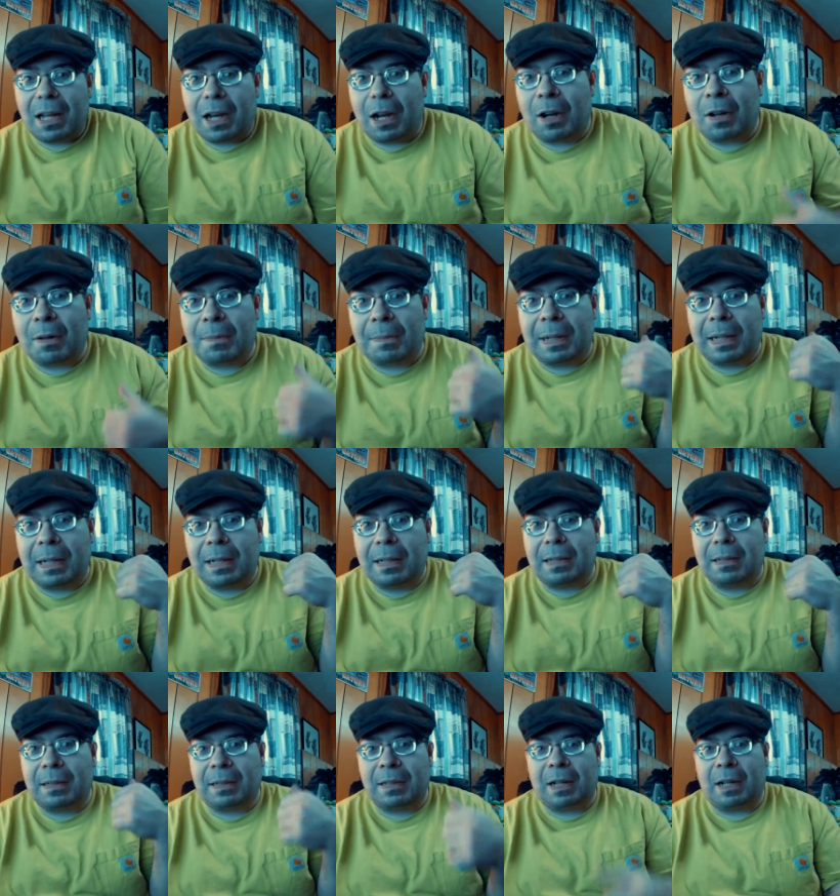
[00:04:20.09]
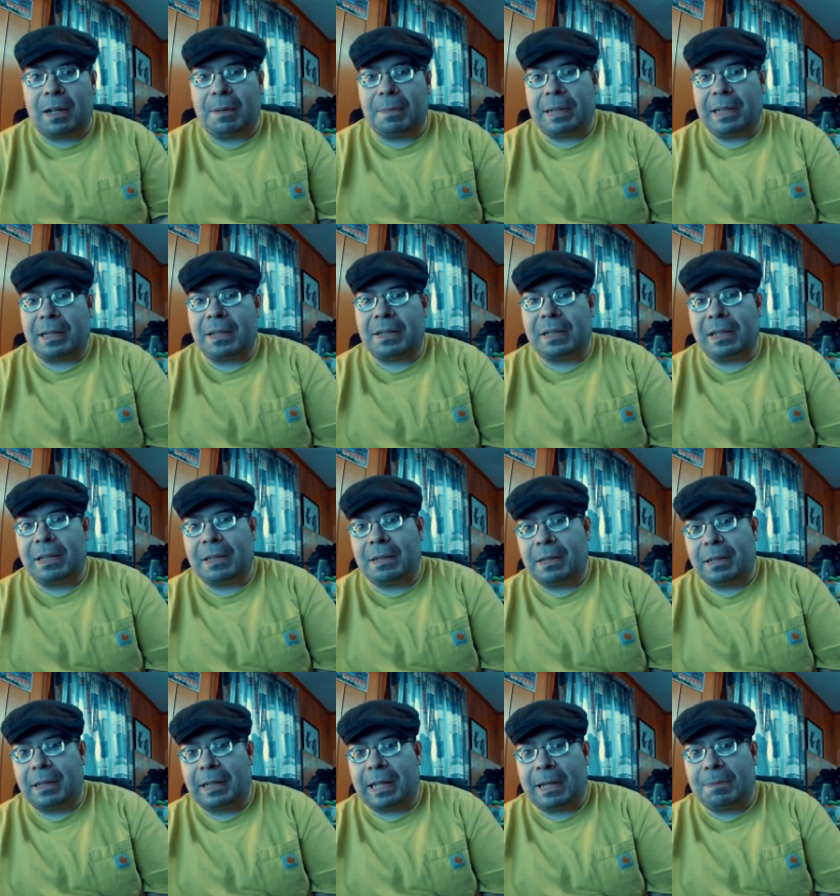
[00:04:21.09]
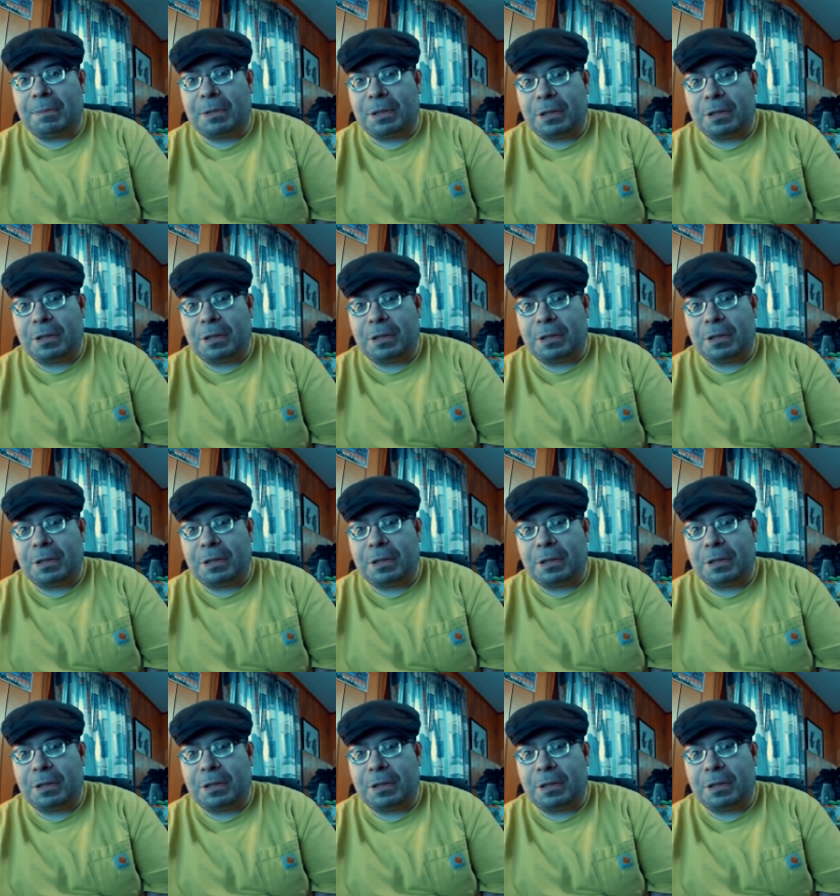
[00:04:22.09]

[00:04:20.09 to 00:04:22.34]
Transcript: All my comics and camera